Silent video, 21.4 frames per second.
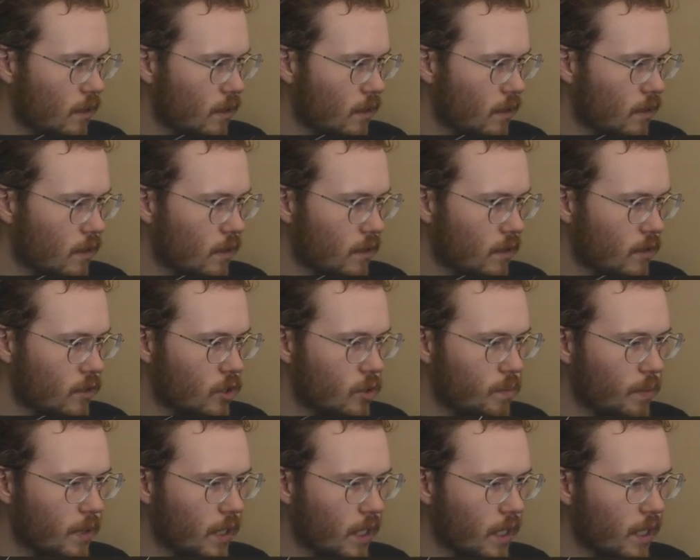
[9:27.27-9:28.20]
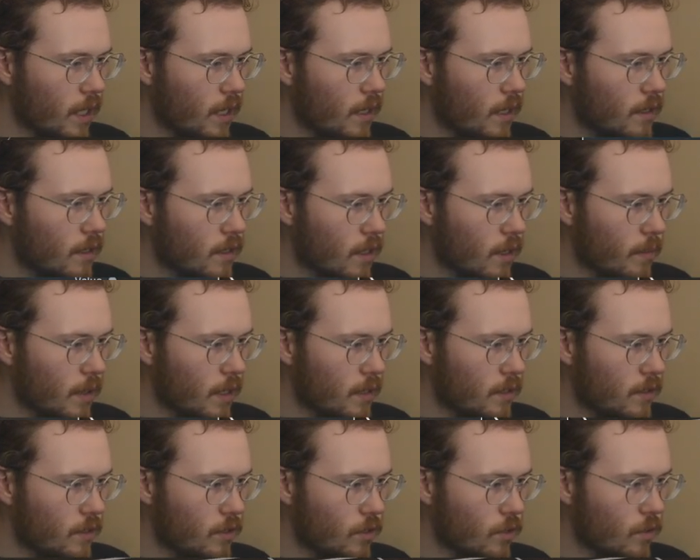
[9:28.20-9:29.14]
is split to come
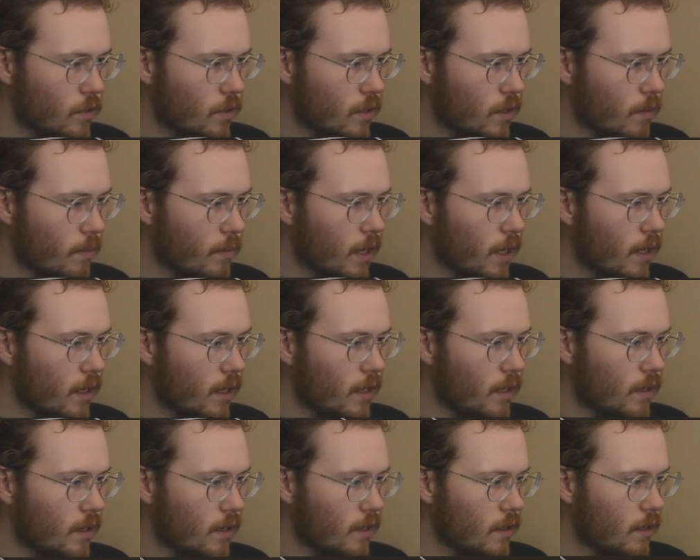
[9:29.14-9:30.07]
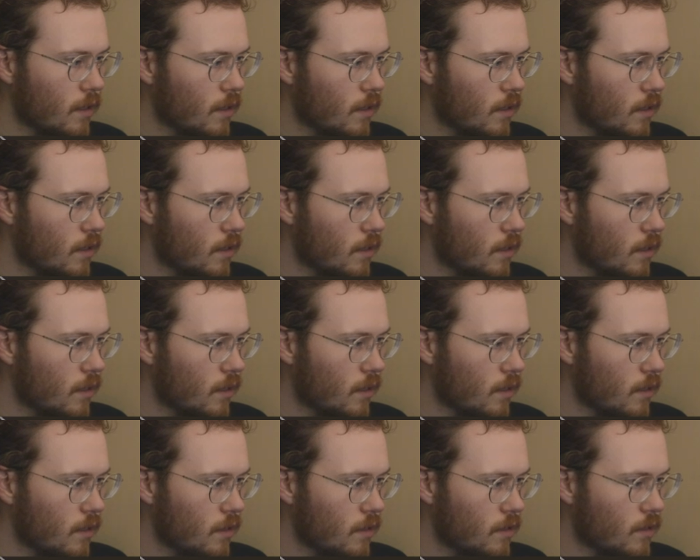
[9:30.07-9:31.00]
into the combine
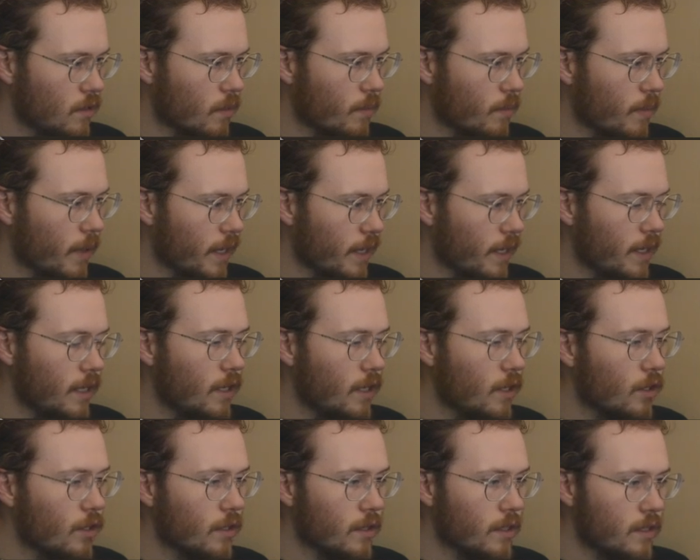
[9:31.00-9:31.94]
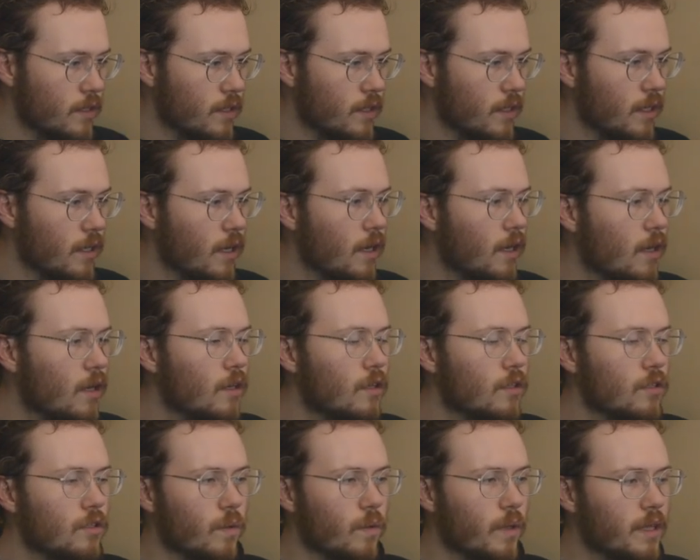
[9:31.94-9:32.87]
it here in the Z.
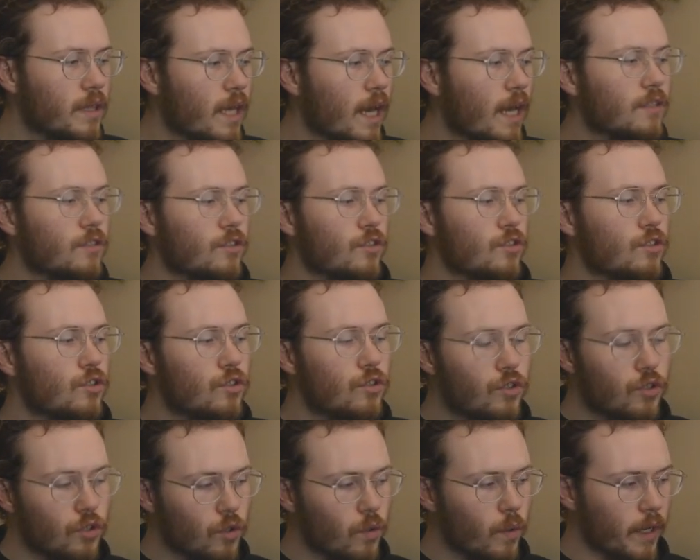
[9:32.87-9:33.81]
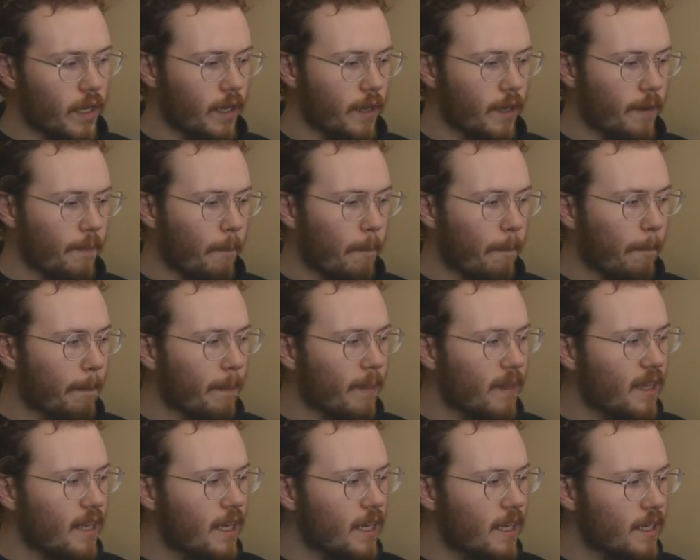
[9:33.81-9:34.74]
So what that's doing
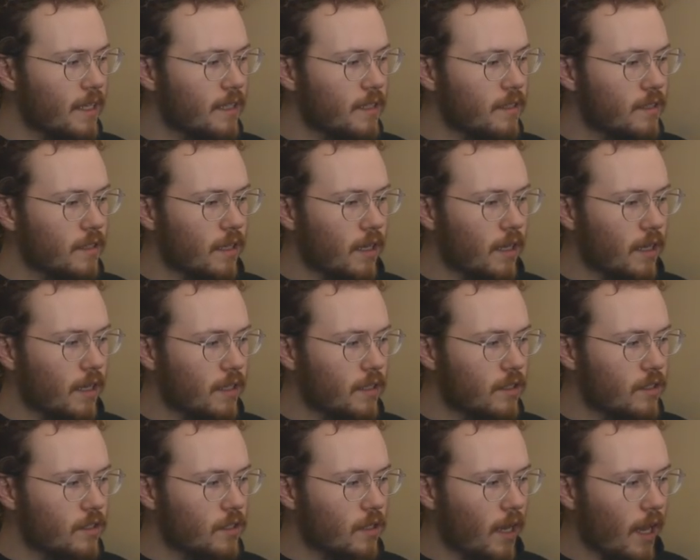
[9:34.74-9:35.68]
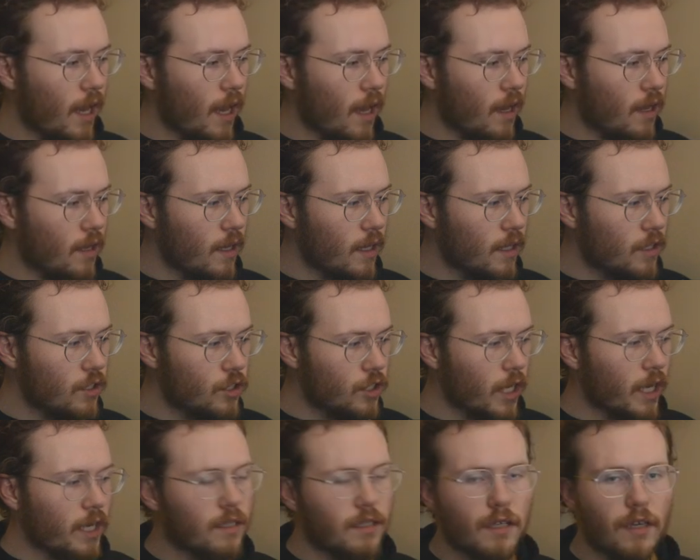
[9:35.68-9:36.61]
is it's
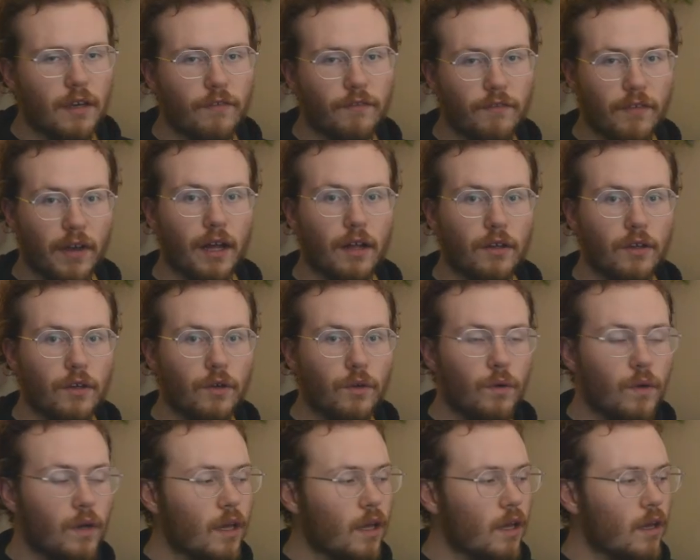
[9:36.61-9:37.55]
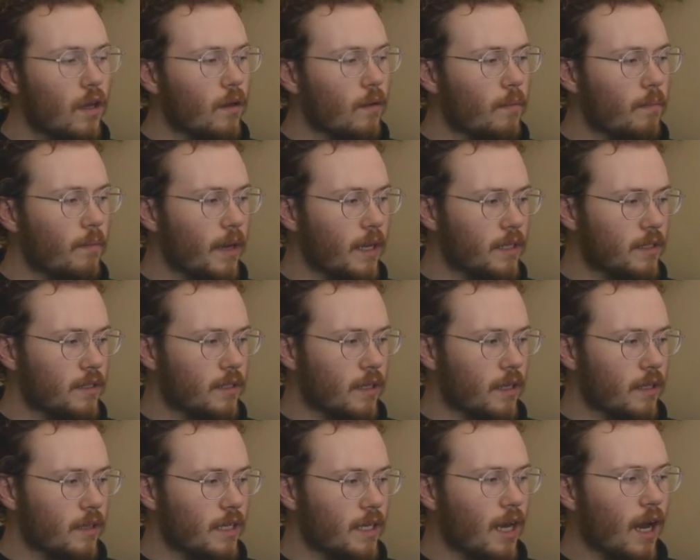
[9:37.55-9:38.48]
injecting a value based on
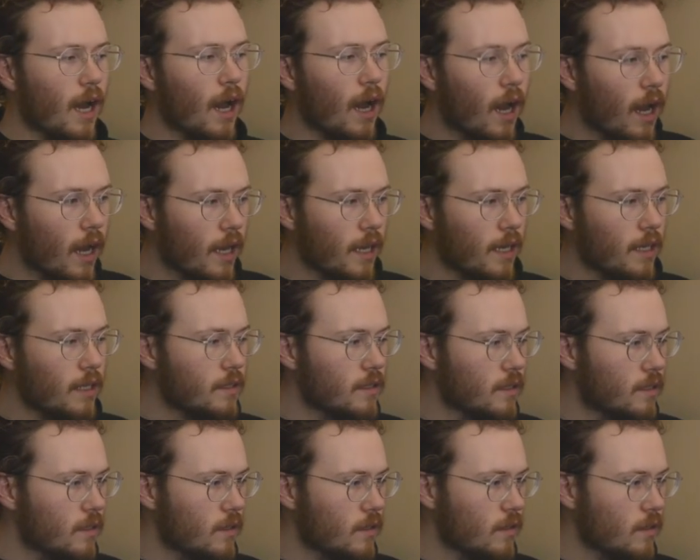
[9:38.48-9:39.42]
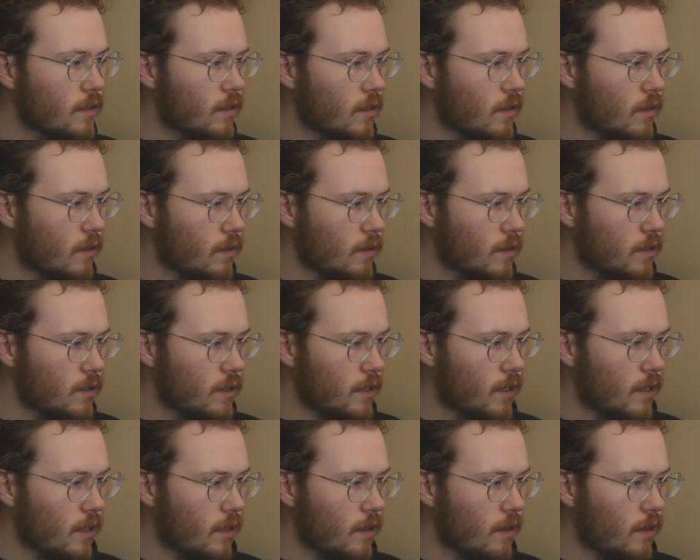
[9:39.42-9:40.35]
the height. You can see
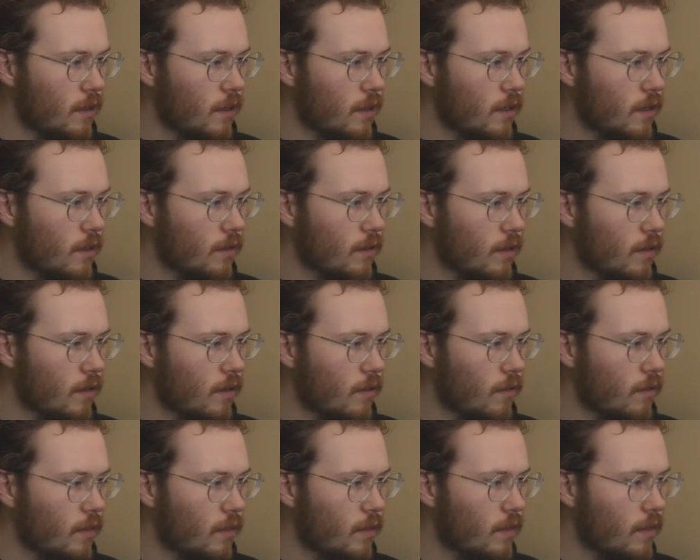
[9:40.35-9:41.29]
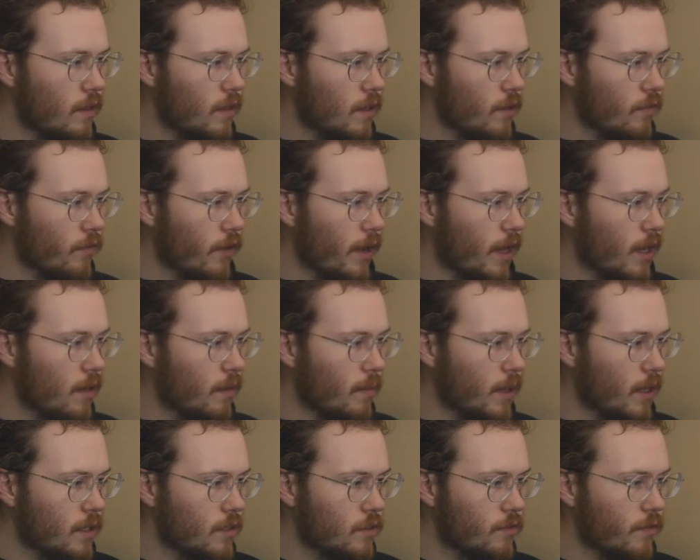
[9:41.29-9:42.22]
that the
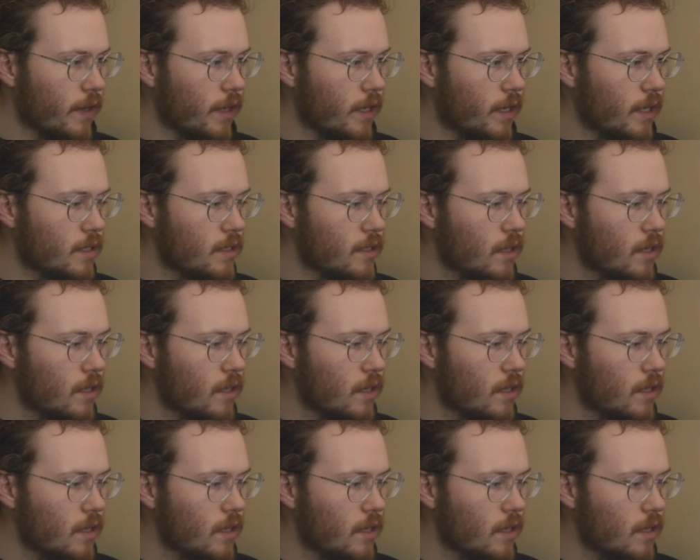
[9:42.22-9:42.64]
randomized radius